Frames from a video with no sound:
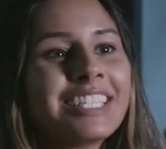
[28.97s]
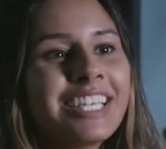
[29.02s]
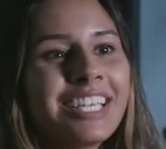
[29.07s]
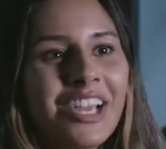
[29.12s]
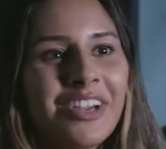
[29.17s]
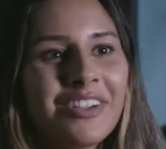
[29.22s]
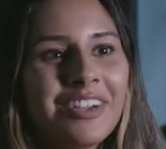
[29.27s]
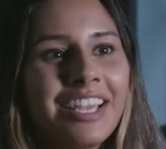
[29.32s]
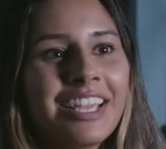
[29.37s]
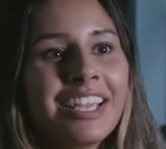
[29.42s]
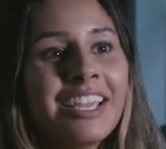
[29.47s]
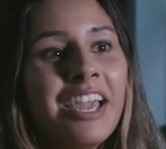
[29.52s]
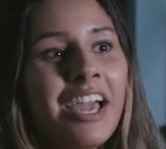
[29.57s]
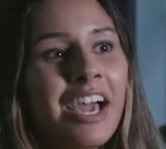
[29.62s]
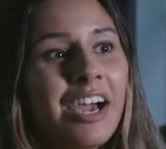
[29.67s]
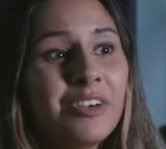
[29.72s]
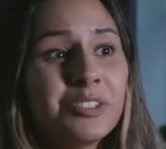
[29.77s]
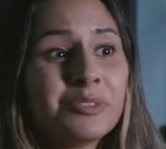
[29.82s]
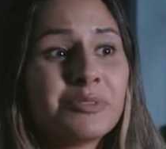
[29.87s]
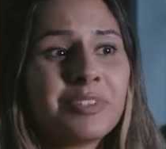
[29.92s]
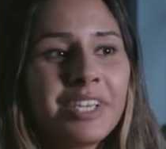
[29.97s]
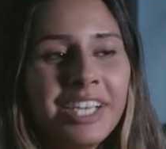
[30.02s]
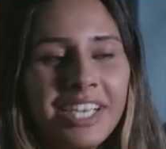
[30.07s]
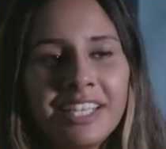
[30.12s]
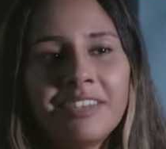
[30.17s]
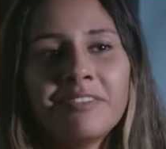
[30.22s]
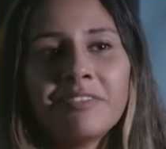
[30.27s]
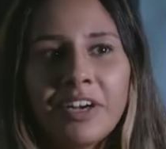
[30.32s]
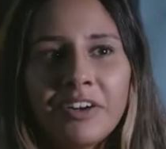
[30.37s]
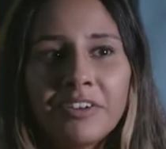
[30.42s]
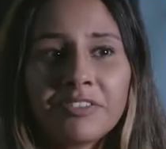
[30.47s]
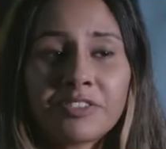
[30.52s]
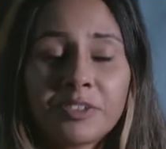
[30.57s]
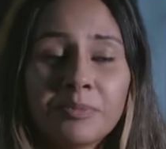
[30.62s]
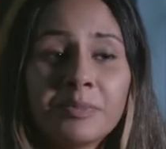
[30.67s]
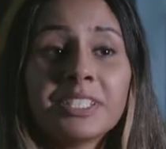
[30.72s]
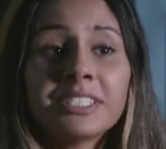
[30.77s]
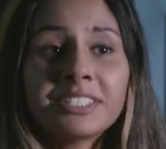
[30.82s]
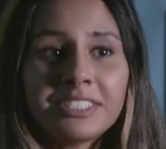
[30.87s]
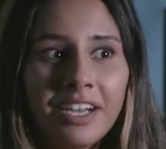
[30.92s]
You know, like I was really involved
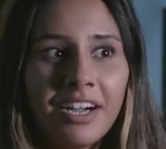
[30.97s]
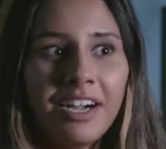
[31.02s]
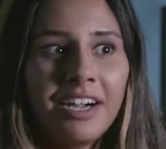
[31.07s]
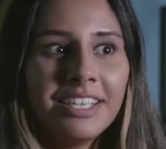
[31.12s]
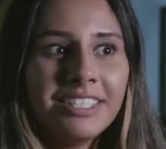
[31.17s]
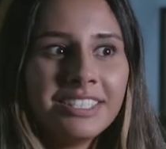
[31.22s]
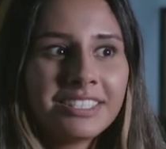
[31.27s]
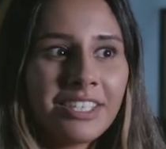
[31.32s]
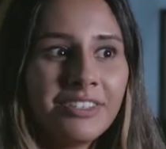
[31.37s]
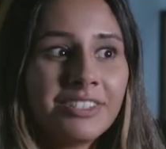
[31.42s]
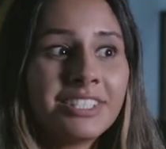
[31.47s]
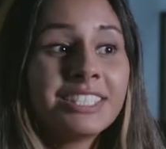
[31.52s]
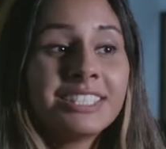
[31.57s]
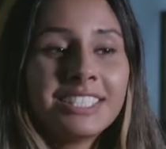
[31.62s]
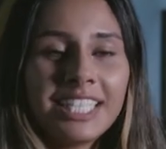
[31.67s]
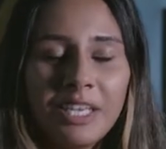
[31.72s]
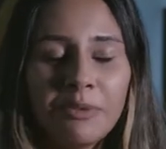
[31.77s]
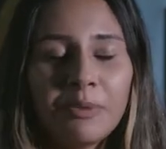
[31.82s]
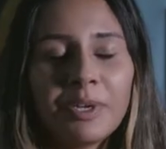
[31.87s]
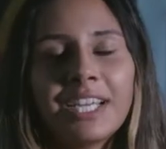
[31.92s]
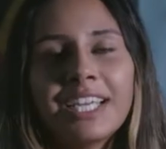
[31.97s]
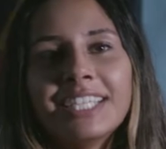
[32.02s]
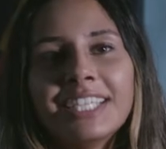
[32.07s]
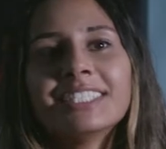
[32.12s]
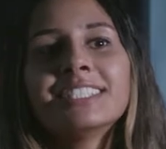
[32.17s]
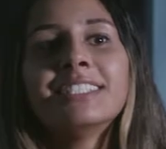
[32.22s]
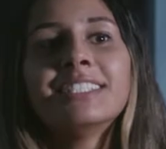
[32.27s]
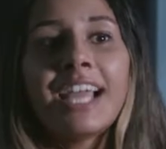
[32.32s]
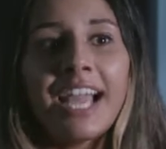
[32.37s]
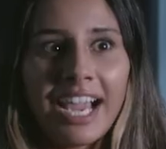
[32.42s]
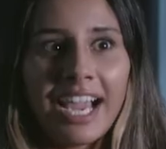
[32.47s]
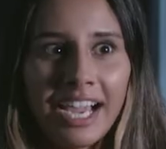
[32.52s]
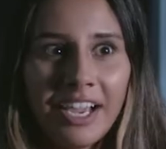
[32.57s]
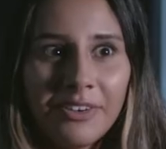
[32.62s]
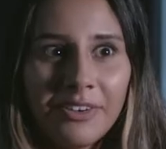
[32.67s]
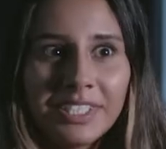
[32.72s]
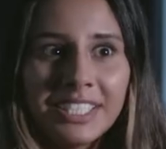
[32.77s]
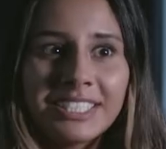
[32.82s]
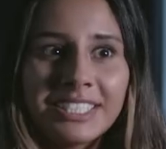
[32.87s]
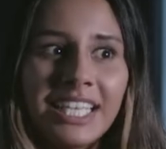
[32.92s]
from the start. And so to see what it is
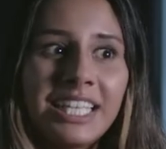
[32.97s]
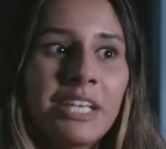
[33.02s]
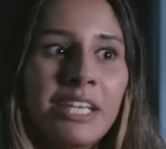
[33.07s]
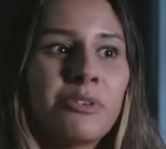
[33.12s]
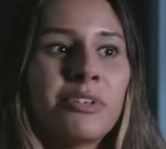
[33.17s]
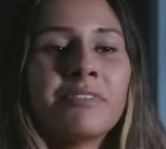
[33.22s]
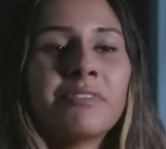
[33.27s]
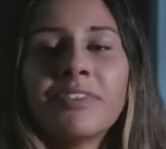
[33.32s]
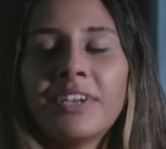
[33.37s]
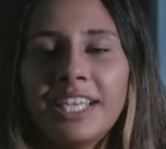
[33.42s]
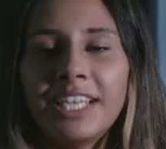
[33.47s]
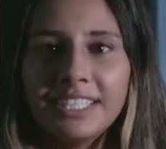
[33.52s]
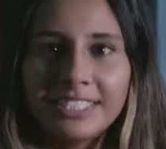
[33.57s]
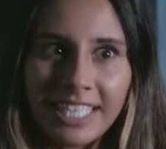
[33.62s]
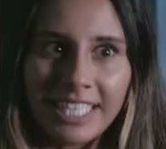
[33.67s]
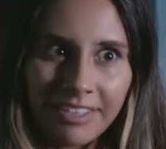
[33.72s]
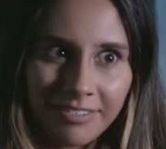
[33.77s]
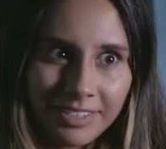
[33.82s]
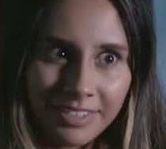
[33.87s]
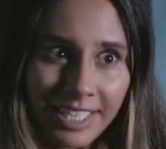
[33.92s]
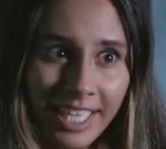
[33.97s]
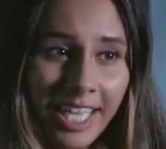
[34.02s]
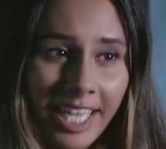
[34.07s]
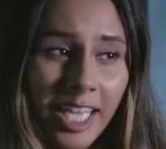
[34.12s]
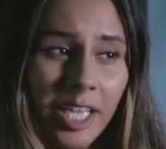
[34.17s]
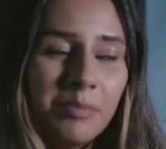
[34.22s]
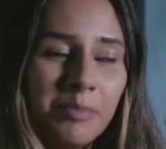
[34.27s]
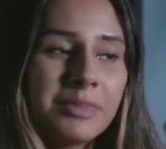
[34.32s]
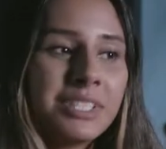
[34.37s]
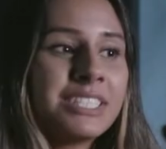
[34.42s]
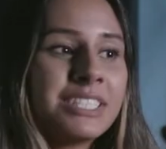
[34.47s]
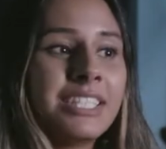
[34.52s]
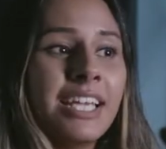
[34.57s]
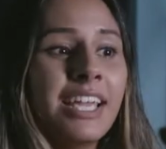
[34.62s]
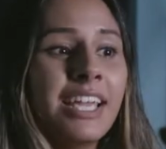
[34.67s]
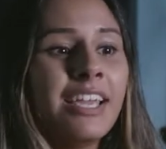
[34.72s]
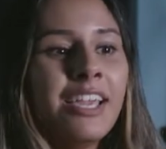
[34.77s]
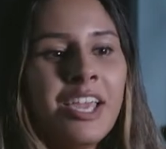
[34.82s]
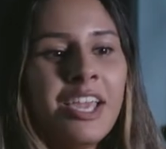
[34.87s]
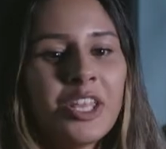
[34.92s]
now, to see that we're a fully staffed team, to
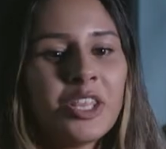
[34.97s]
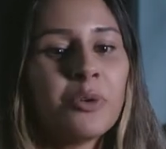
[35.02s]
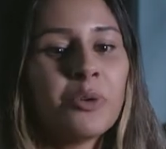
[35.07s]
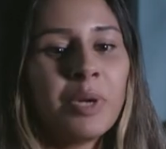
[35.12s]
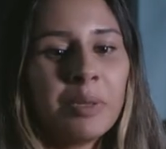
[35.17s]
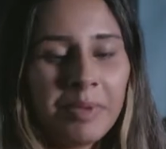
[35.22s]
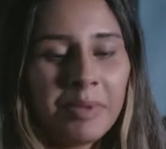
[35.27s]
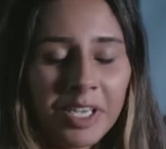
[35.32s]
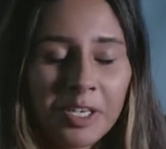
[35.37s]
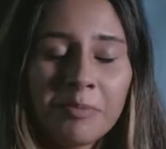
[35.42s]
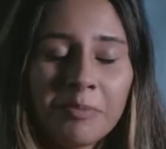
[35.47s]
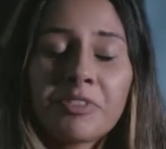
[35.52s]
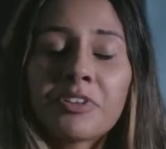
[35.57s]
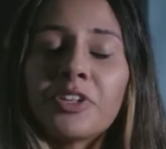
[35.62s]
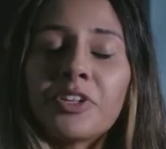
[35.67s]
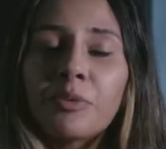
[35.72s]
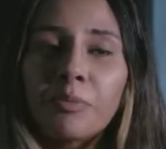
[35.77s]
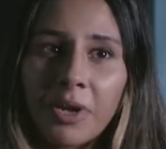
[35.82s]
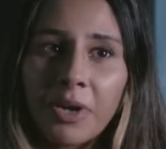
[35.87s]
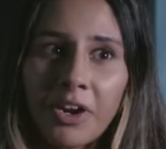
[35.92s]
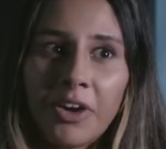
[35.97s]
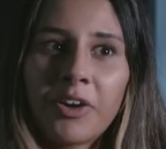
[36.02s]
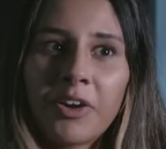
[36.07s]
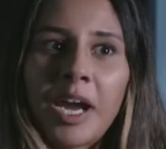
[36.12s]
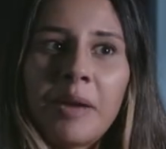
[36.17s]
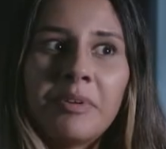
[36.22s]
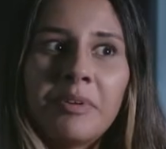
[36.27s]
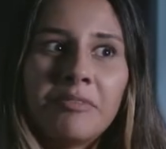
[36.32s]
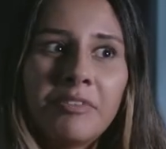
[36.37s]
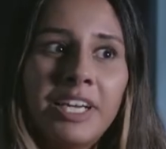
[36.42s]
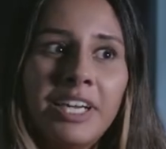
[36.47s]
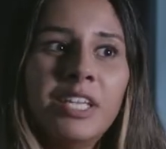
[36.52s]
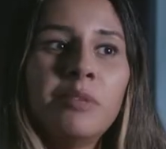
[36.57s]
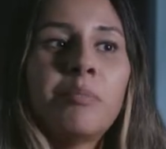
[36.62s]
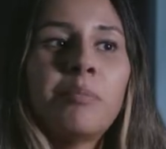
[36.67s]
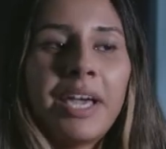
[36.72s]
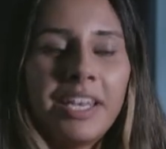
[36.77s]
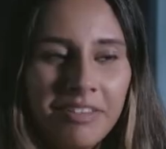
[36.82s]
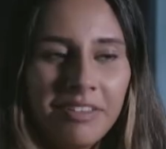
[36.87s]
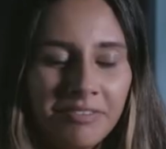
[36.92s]
see the women come through the program and really
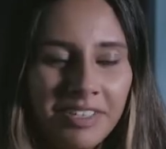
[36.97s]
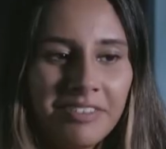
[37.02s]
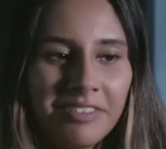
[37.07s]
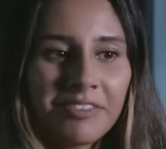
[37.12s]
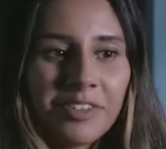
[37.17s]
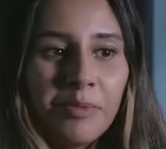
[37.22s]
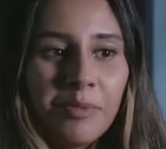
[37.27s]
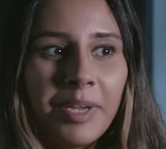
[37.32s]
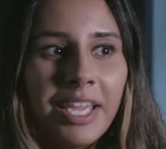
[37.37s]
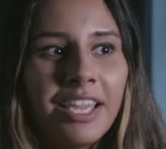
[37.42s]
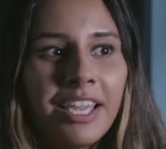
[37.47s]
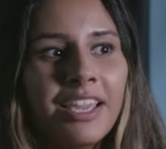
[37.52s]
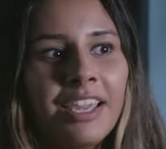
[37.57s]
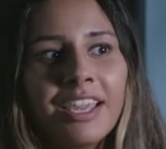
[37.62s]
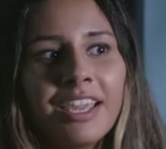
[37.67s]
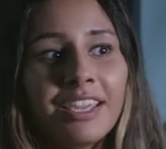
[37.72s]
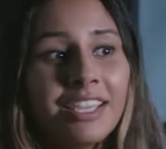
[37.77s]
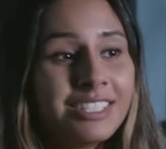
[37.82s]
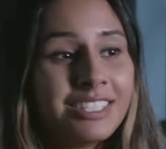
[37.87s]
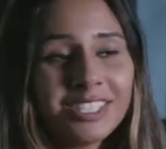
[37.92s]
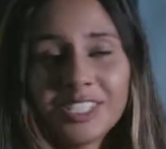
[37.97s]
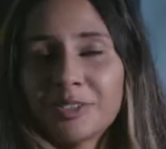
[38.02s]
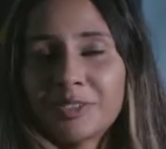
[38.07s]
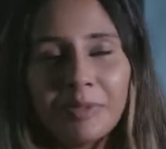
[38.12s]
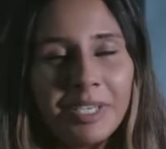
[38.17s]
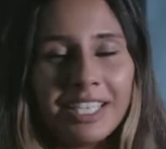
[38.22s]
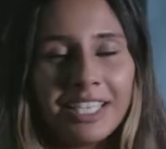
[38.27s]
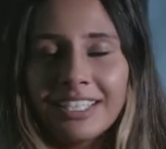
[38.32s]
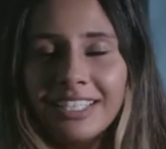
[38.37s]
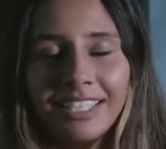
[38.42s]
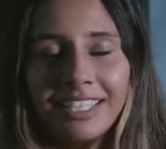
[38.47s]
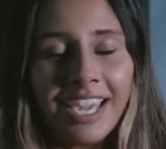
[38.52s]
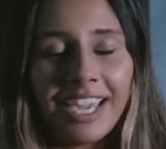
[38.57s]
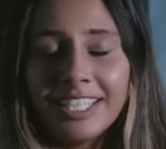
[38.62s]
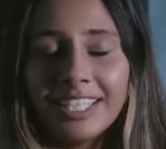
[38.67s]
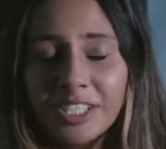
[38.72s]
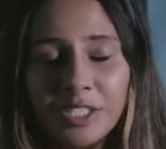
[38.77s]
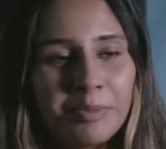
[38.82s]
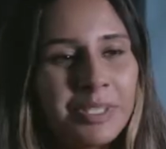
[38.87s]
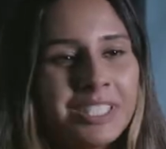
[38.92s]
benefit from it, it's just been, yeah,
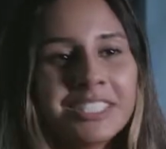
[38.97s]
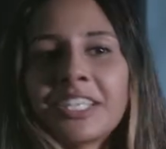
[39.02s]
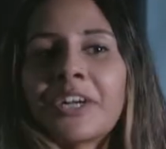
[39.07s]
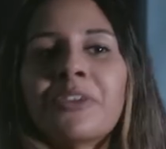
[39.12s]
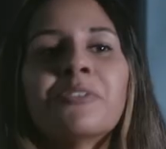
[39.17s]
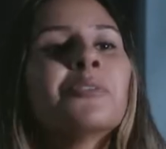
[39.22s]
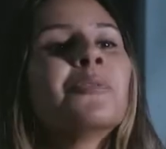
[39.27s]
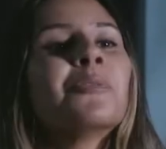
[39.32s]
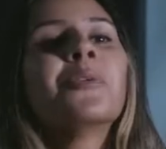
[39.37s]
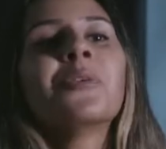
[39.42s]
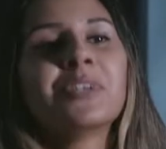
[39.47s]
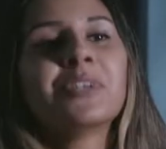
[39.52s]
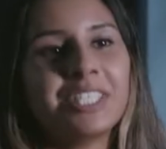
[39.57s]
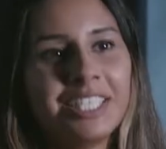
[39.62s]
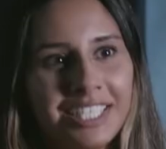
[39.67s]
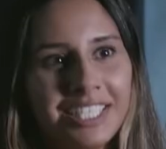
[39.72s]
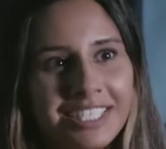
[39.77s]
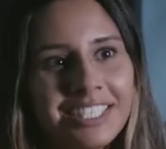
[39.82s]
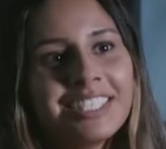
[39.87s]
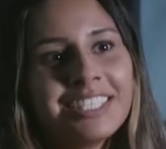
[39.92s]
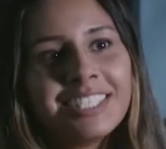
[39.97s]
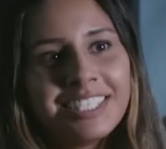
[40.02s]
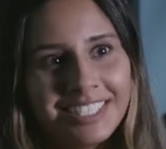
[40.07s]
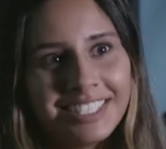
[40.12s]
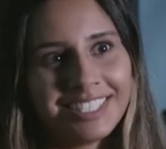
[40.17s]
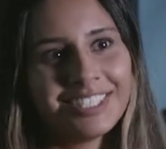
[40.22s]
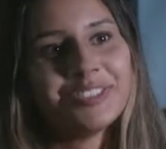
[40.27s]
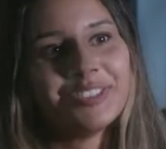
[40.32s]
it's just been so rewarding.